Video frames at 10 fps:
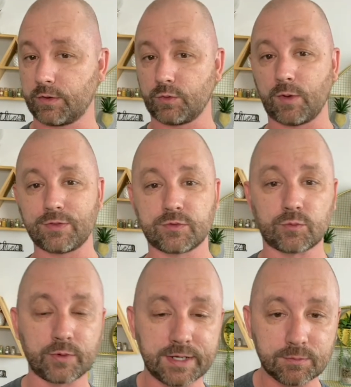in the way that the
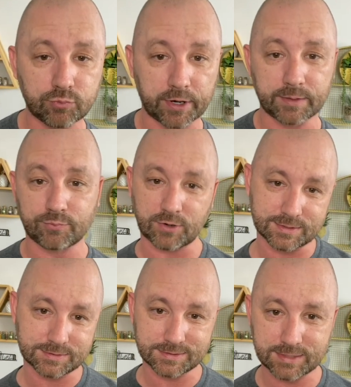reading brain
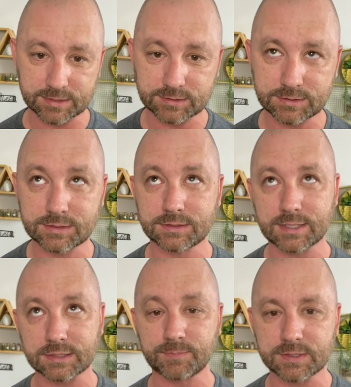processes
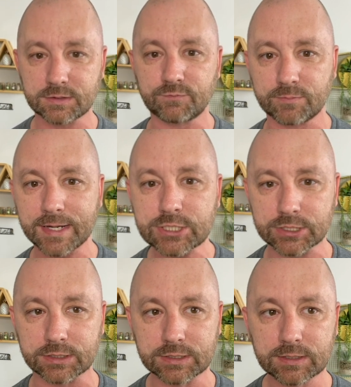text-based information.